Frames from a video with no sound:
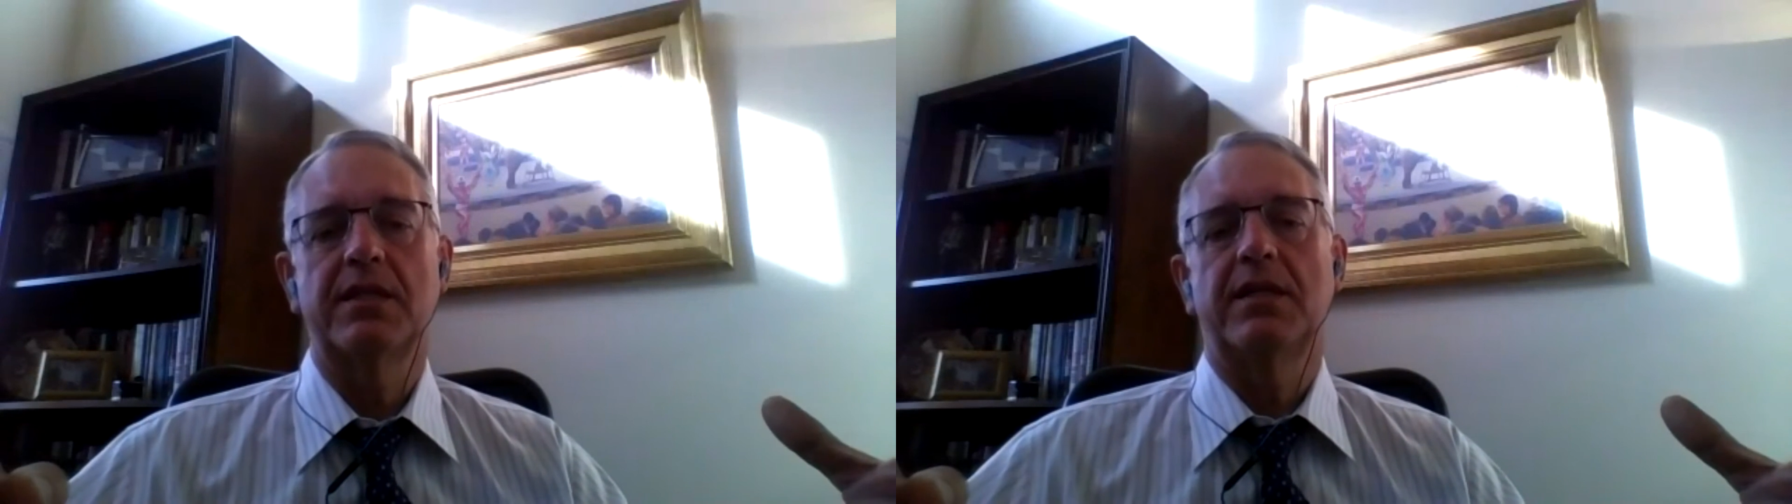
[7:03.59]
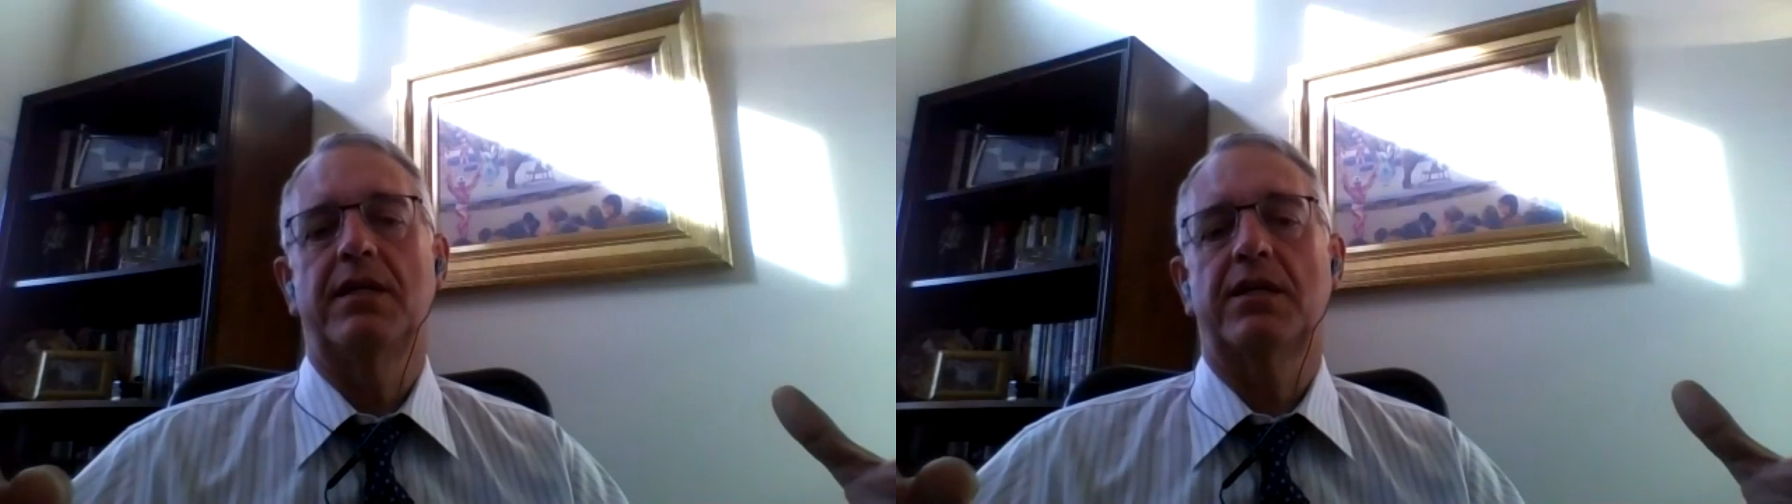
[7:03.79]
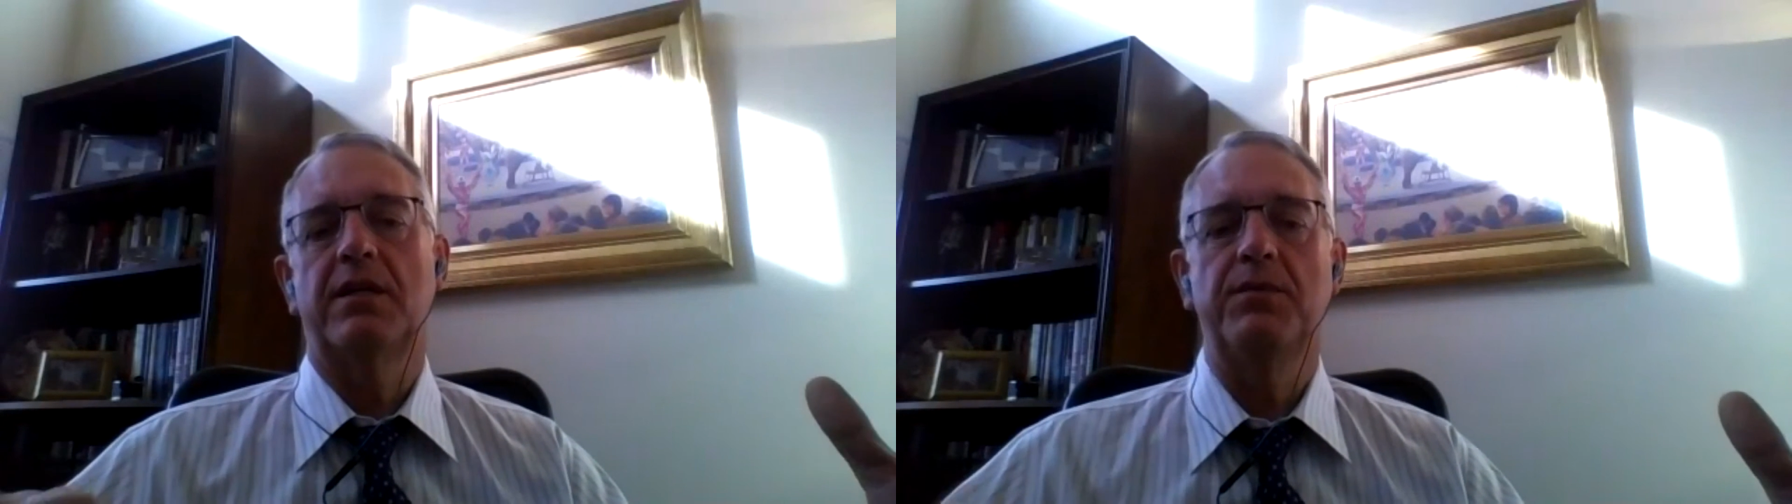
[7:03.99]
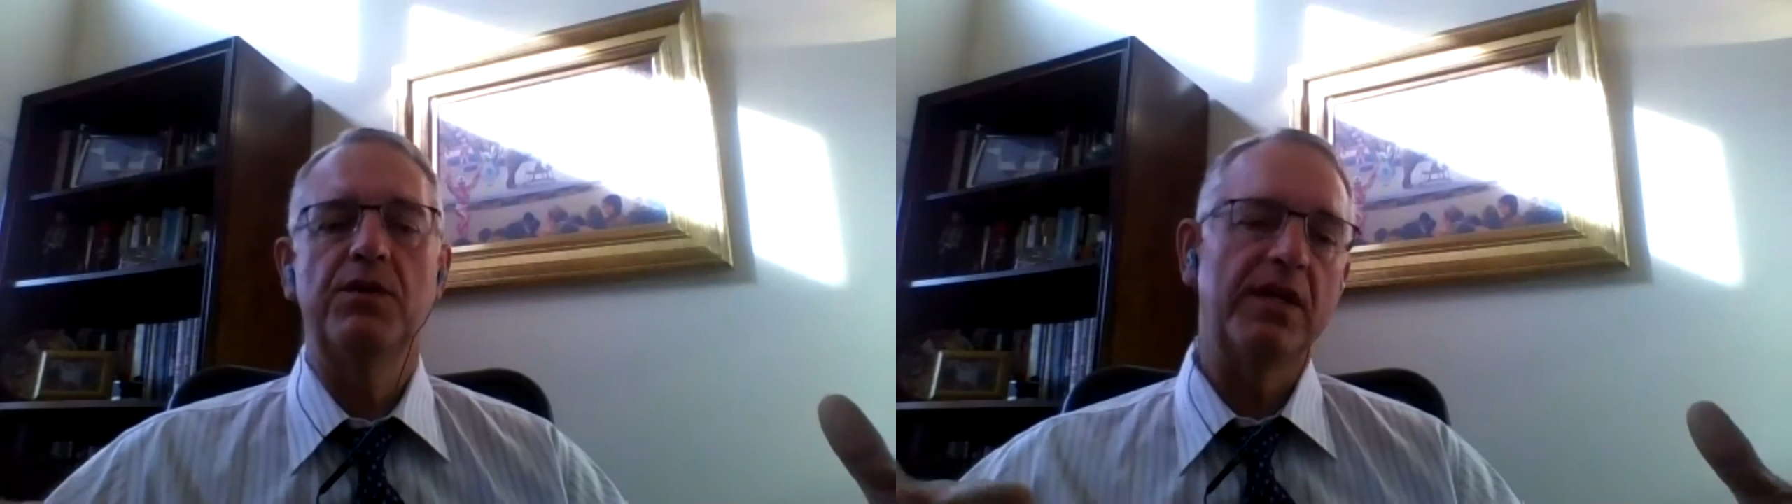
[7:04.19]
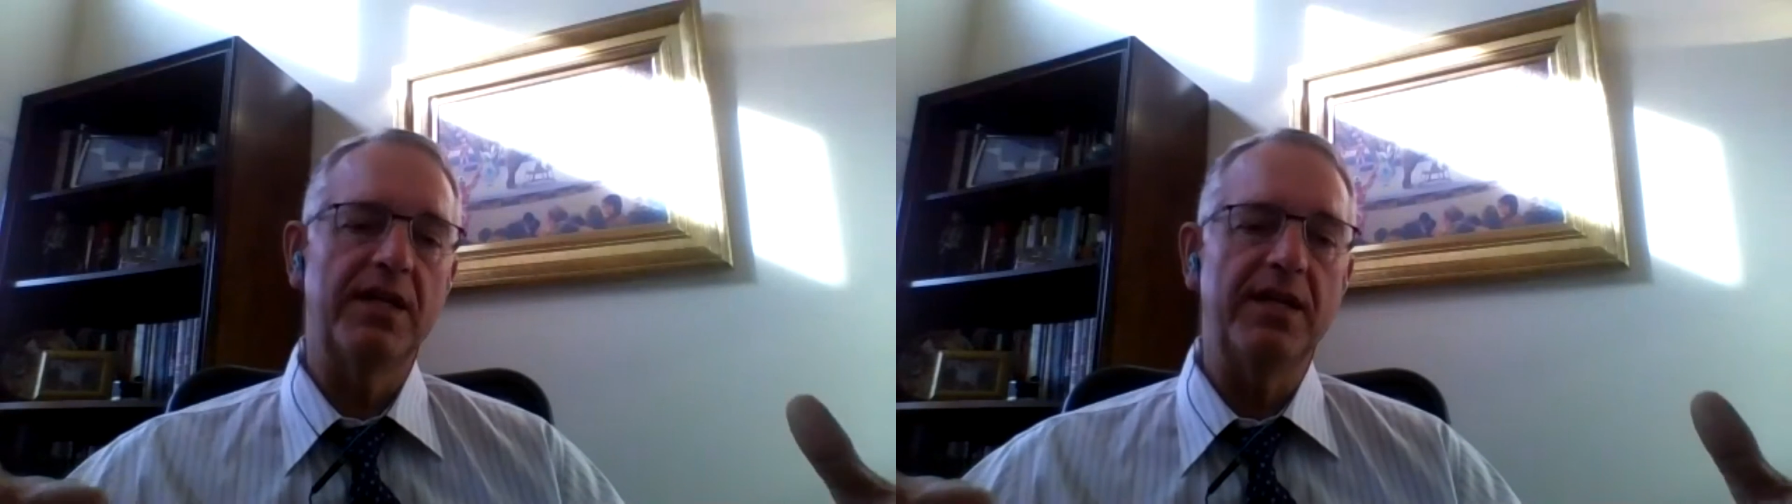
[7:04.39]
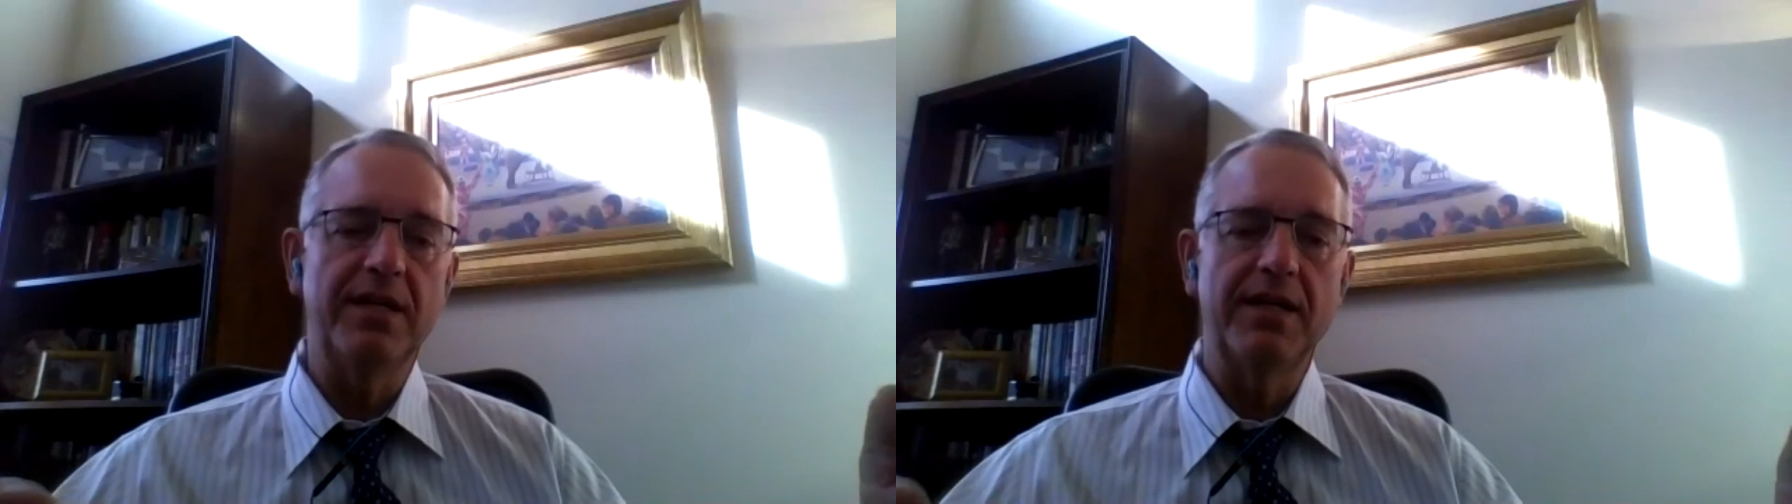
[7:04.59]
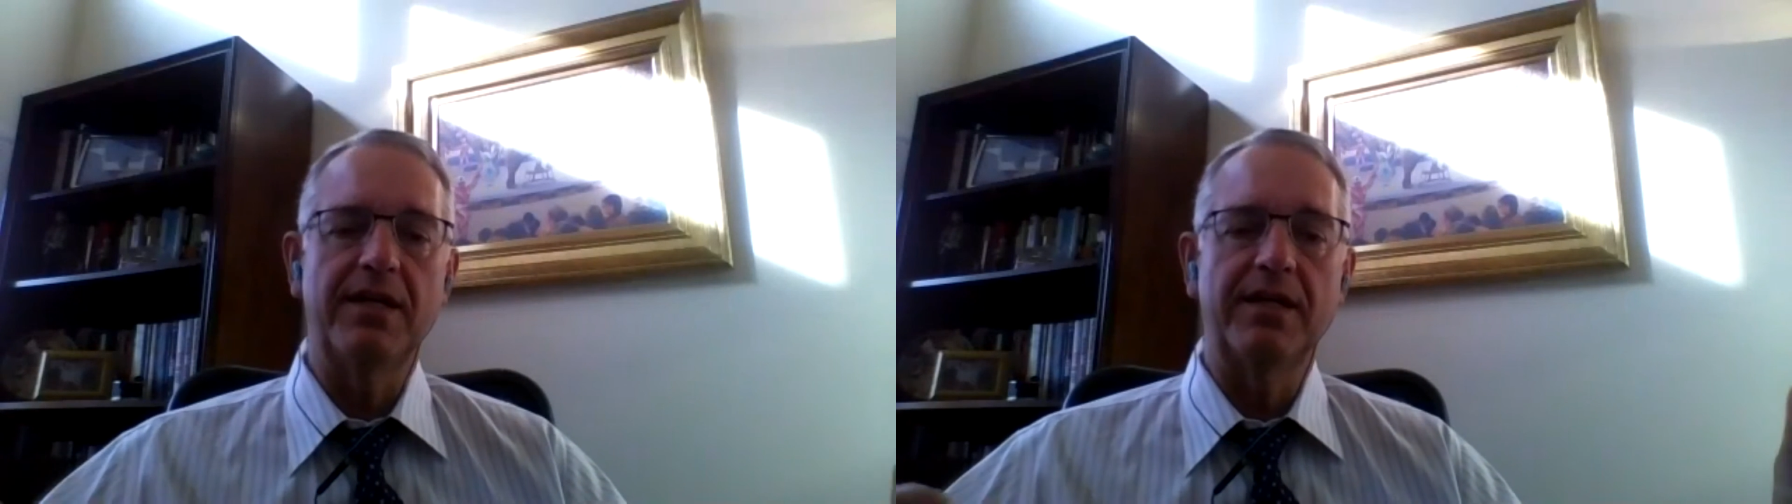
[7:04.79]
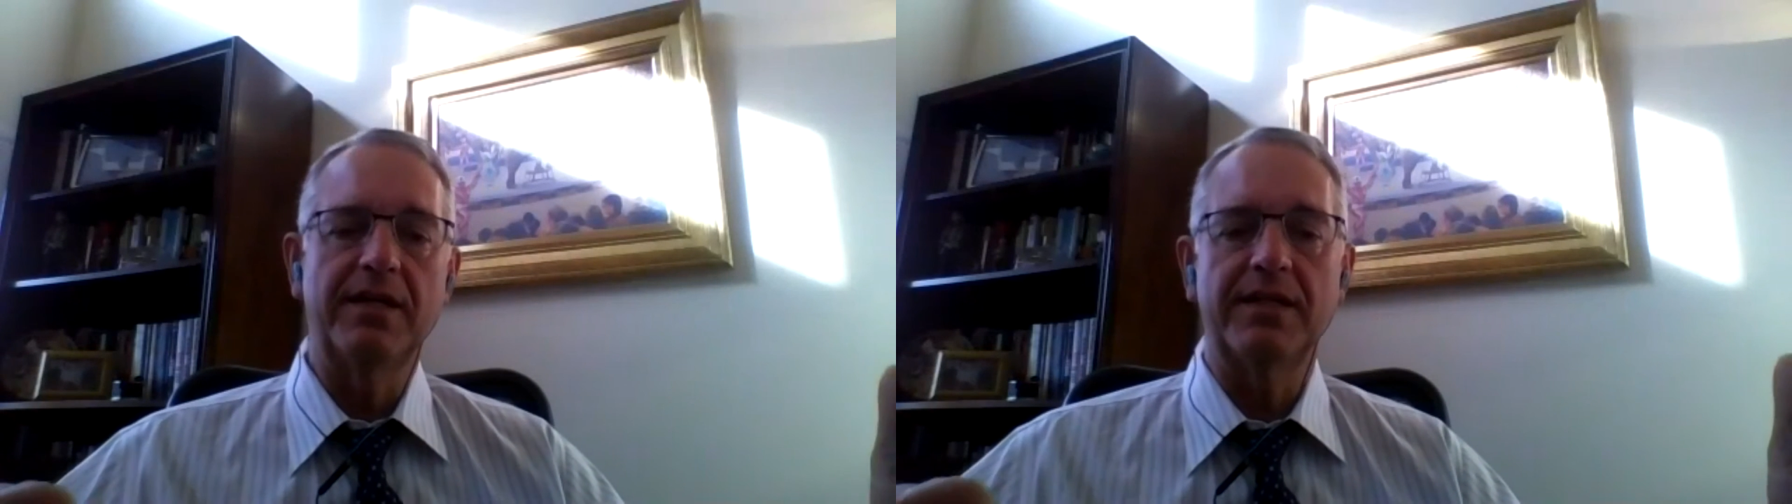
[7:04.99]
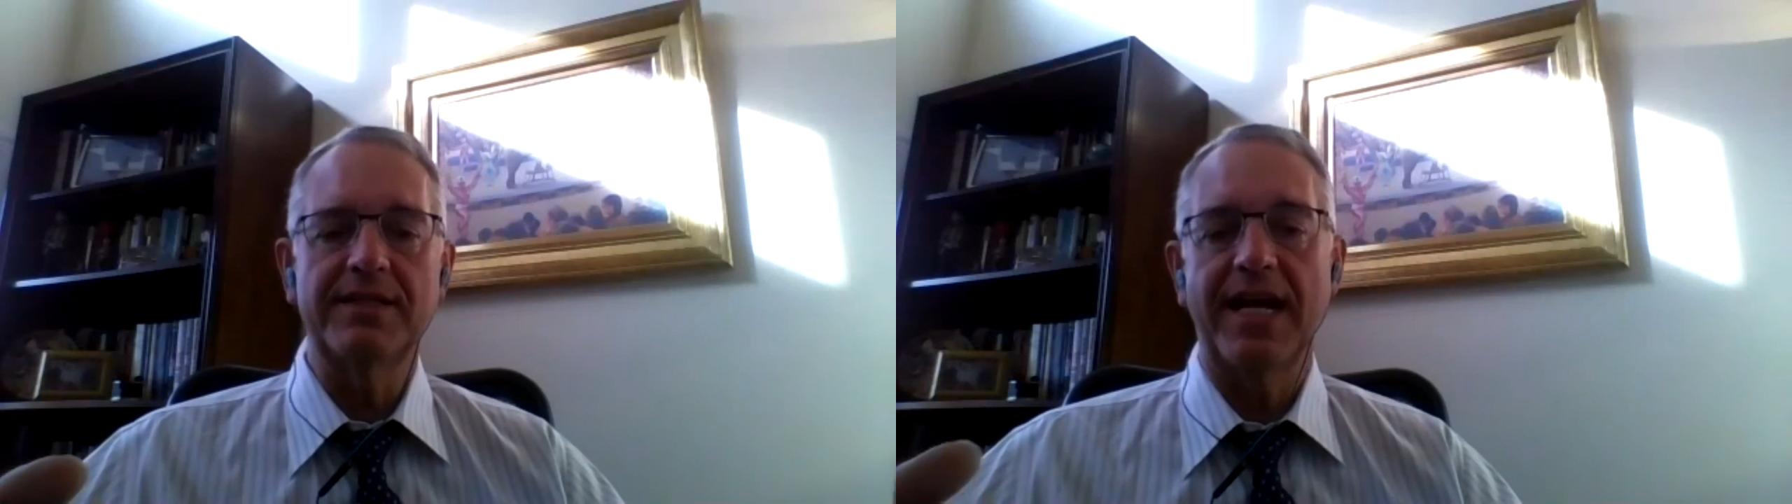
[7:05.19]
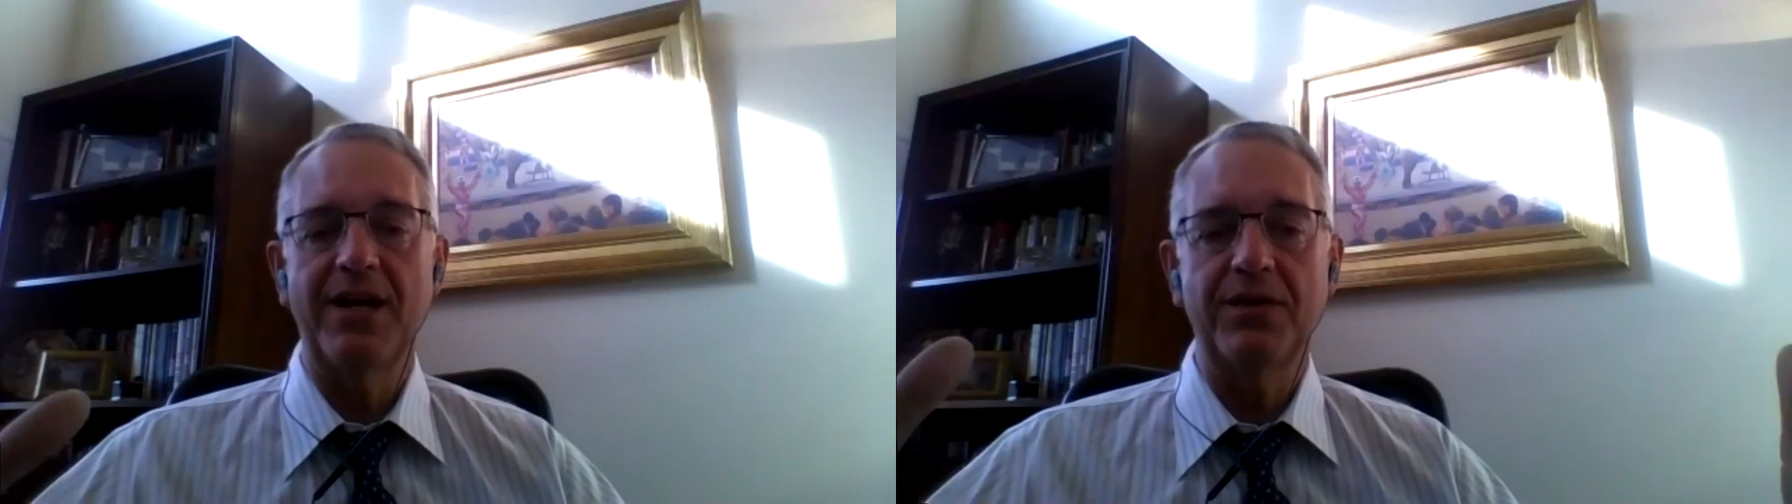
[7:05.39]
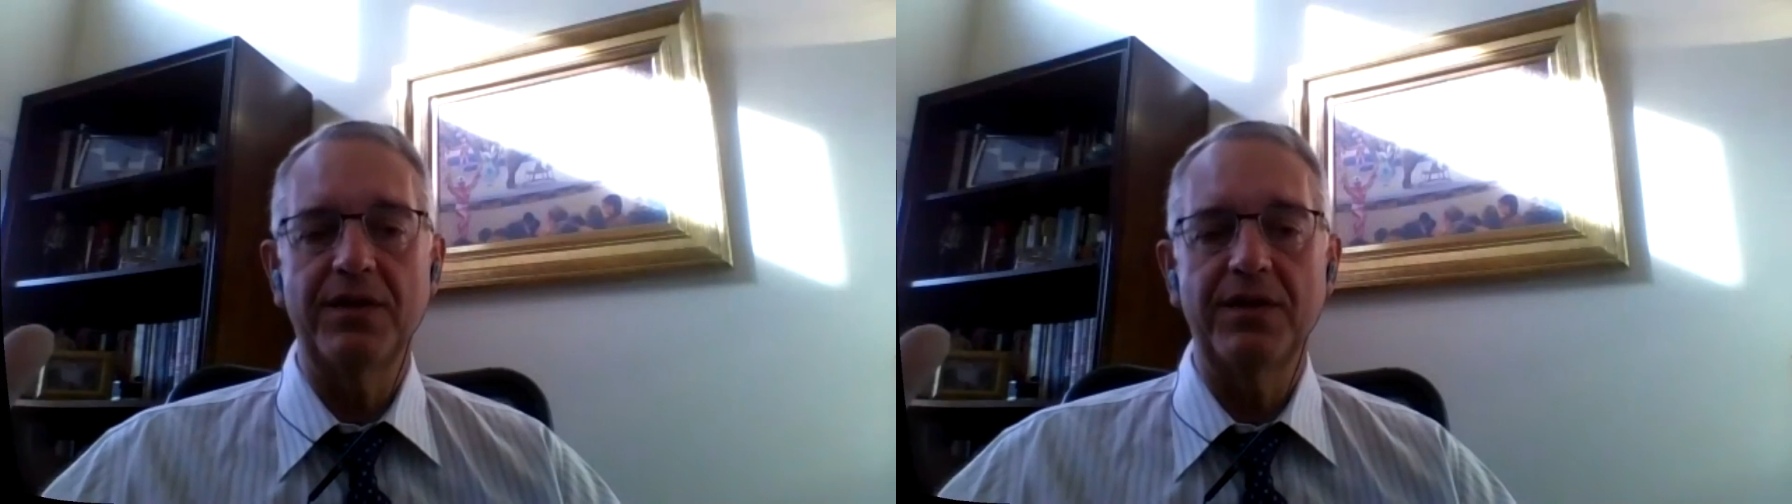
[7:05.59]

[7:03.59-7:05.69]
a community, a town, a